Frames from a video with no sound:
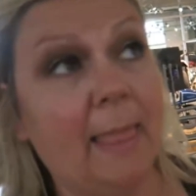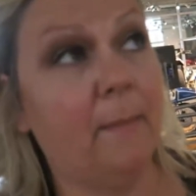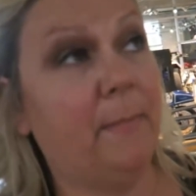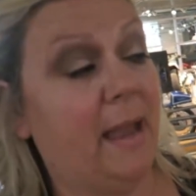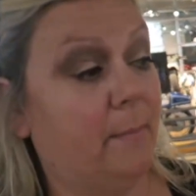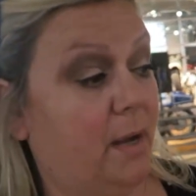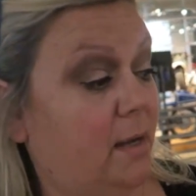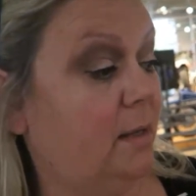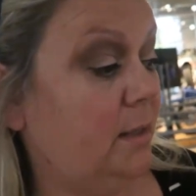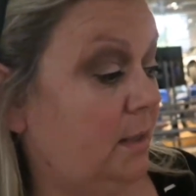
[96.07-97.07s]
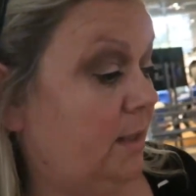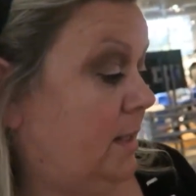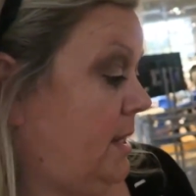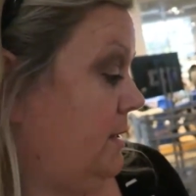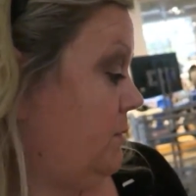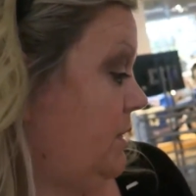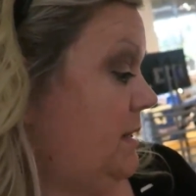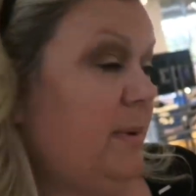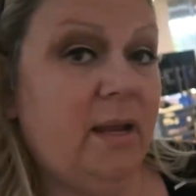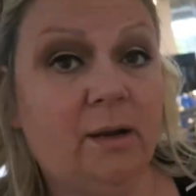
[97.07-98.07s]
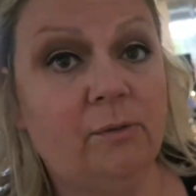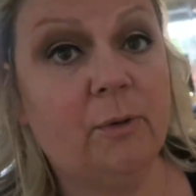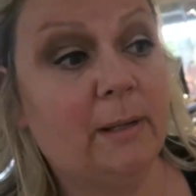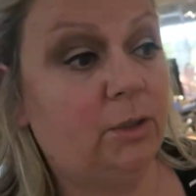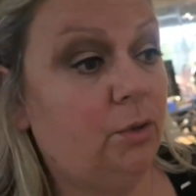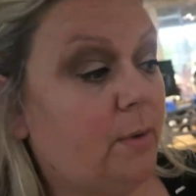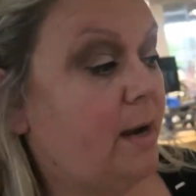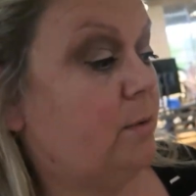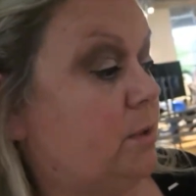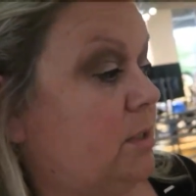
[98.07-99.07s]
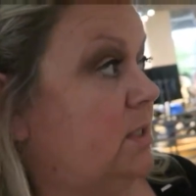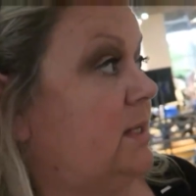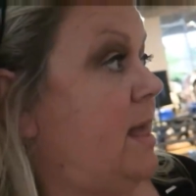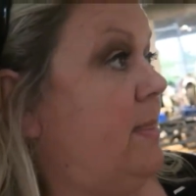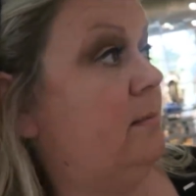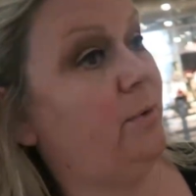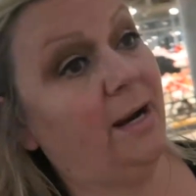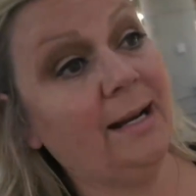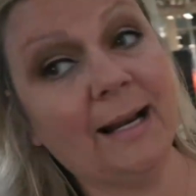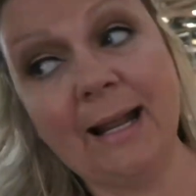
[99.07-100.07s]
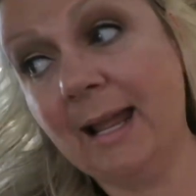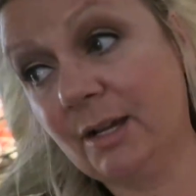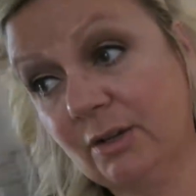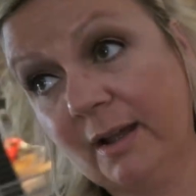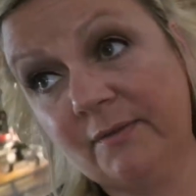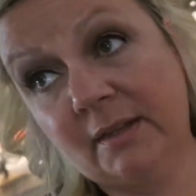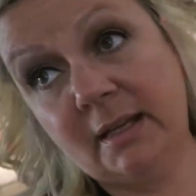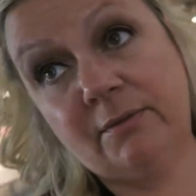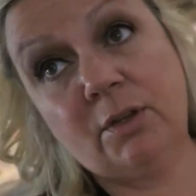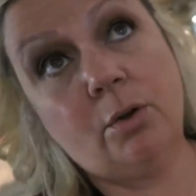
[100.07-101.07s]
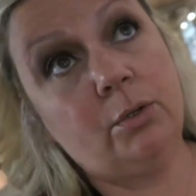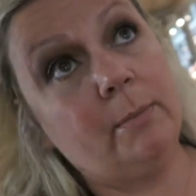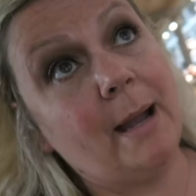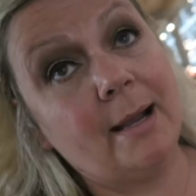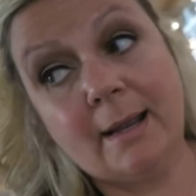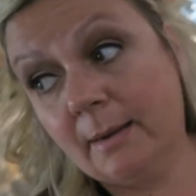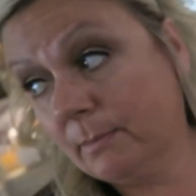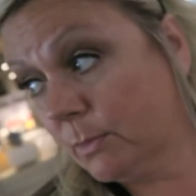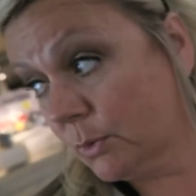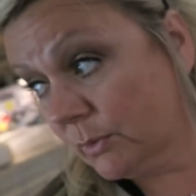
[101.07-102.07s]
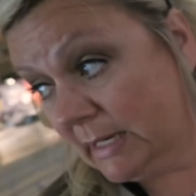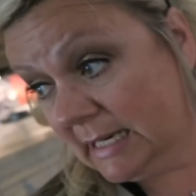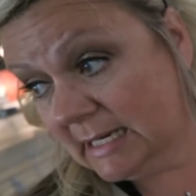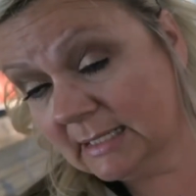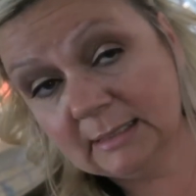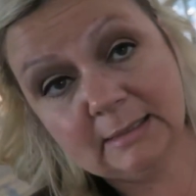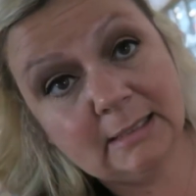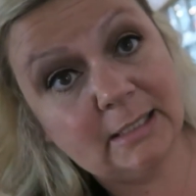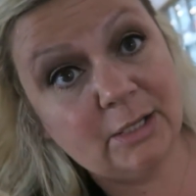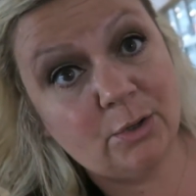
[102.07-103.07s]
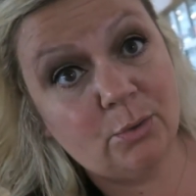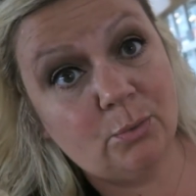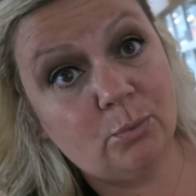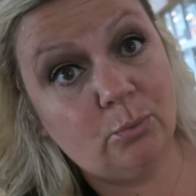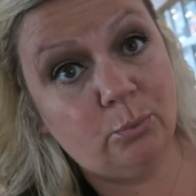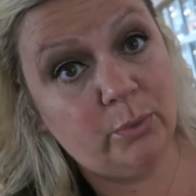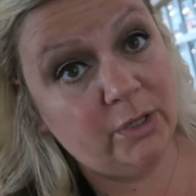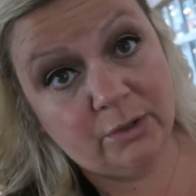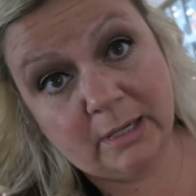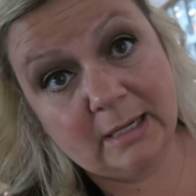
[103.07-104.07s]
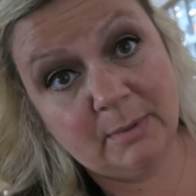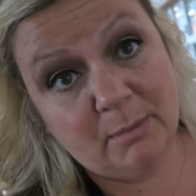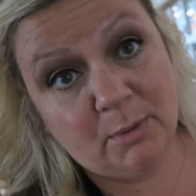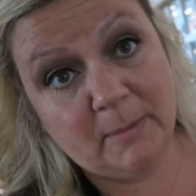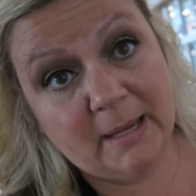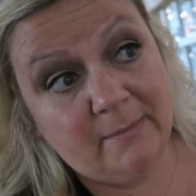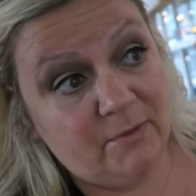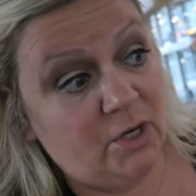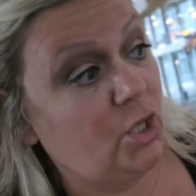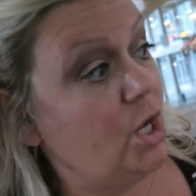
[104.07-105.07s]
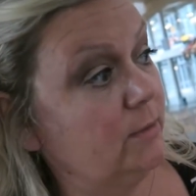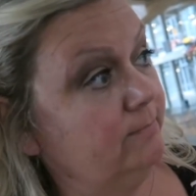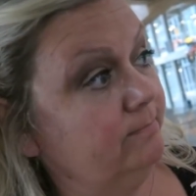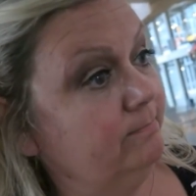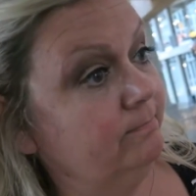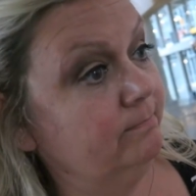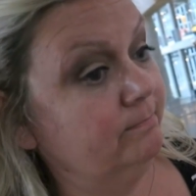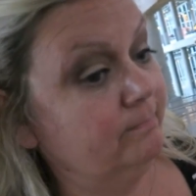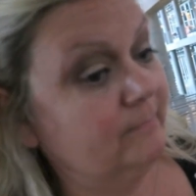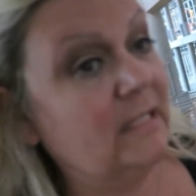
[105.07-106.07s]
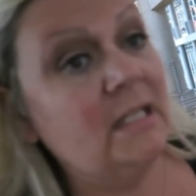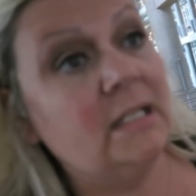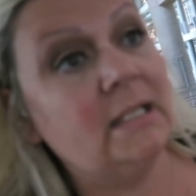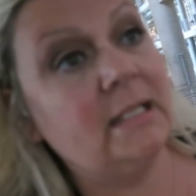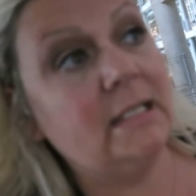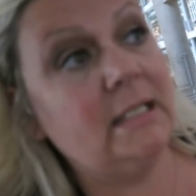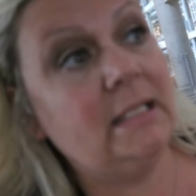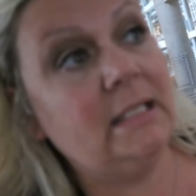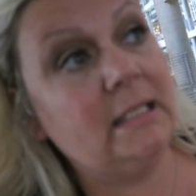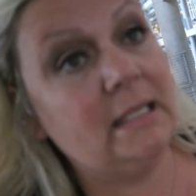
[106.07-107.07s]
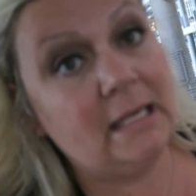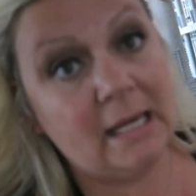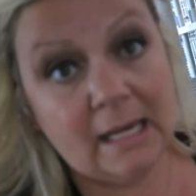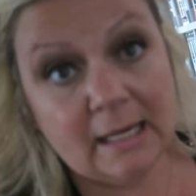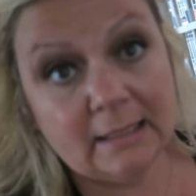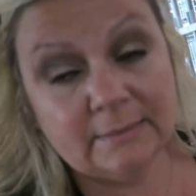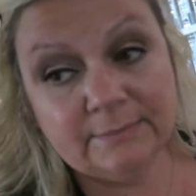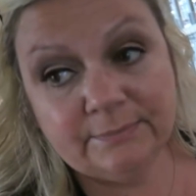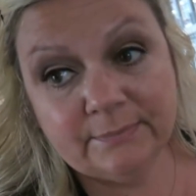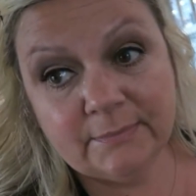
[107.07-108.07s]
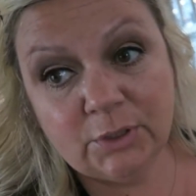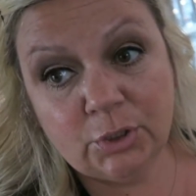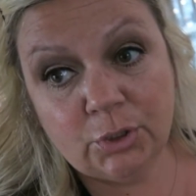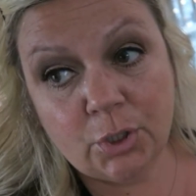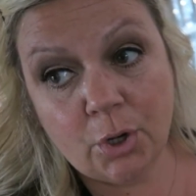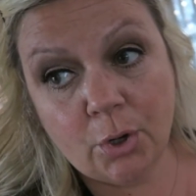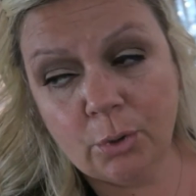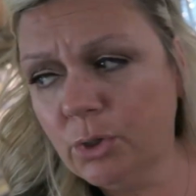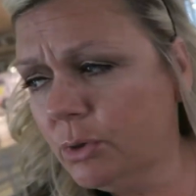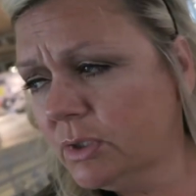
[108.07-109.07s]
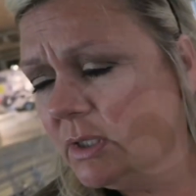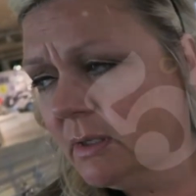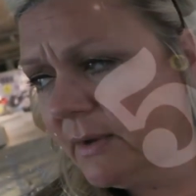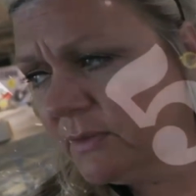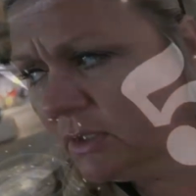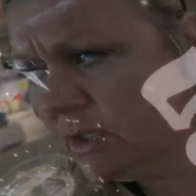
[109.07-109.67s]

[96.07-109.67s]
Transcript: Alabama. And we're gonna be here for about two hours and then Brian and I actually have to leave to go to Montgomery. So we are not gonna be in Birmingham very long. Yeah. So you still have to,